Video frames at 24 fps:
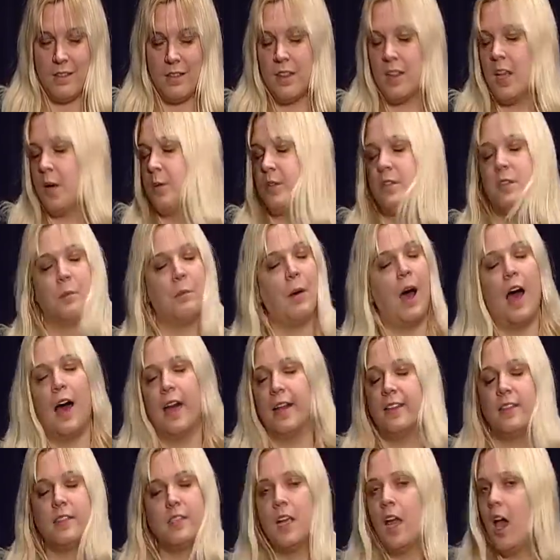There was no
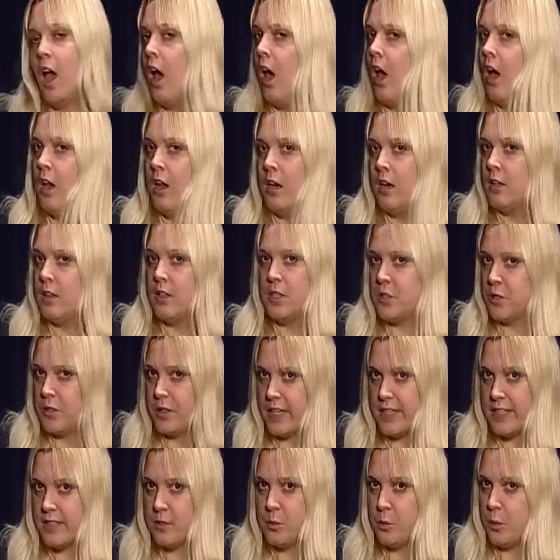pond. The
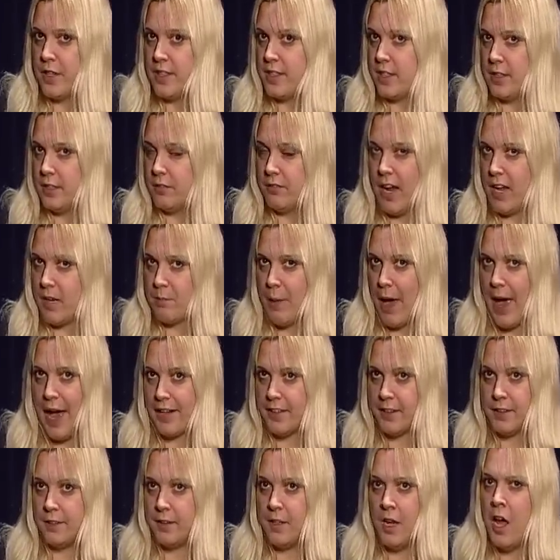trees weren't in the right
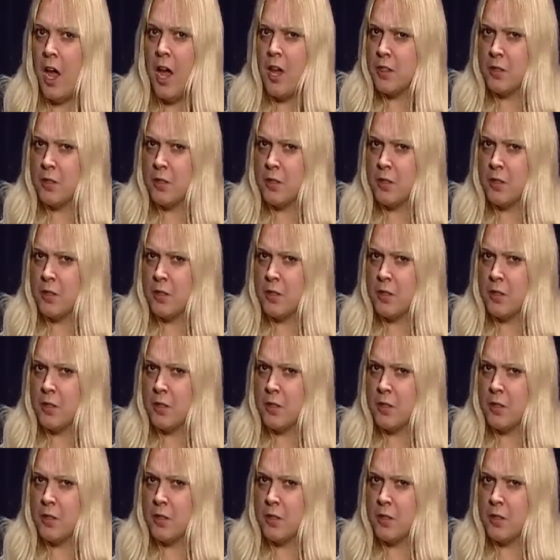pattern.